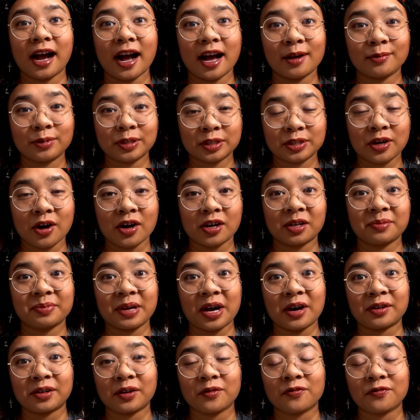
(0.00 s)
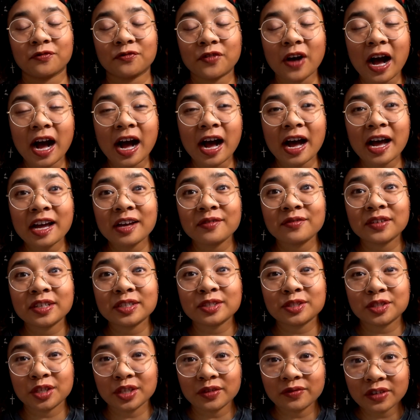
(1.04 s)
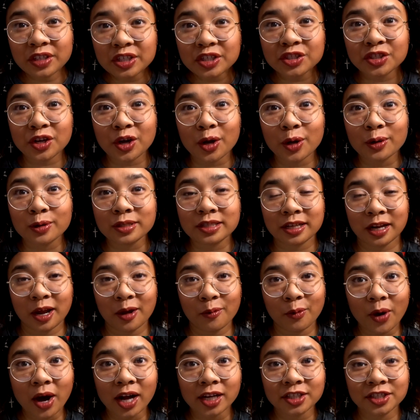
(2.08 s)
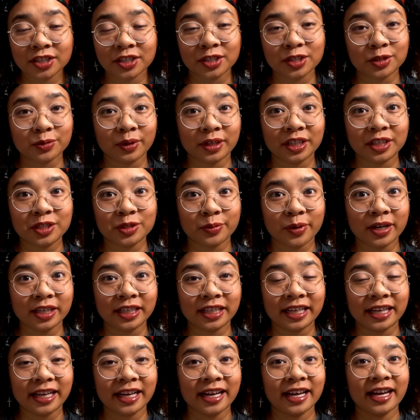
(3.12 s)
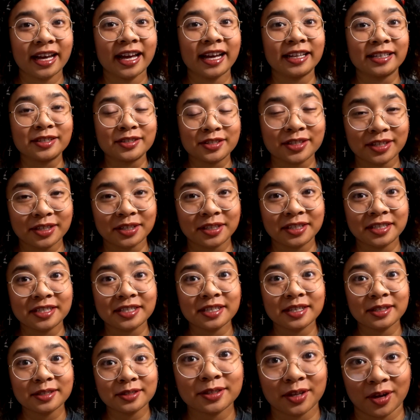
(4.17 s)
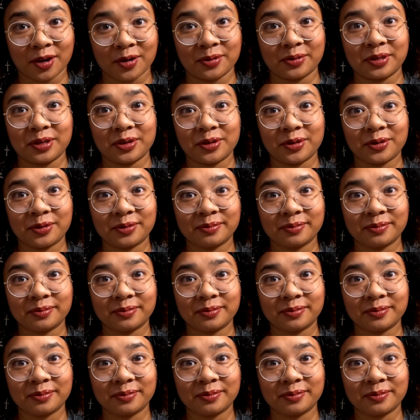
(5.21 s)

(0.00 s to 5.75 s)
I would talk about 5 TV shows that I watched in 2020 and didn't tell you.